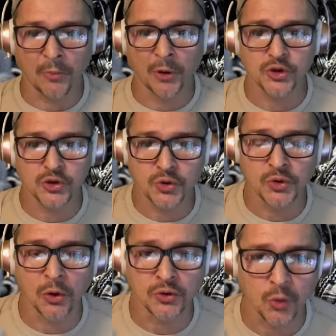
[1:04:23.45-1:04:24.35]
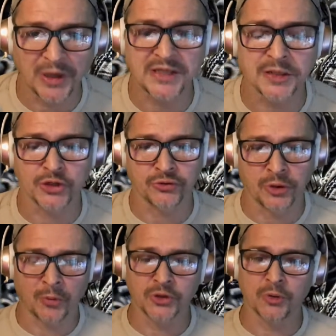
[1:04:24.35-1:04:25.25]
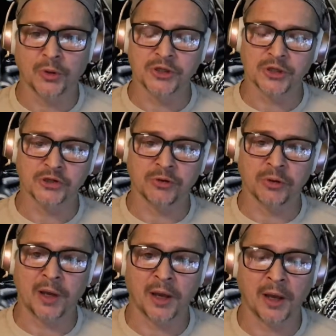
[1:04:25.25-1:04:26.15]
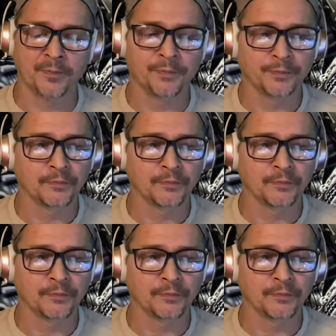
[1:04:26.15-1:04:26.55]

I'm on no 26th Street. I'm on 26th Street in Manhattan,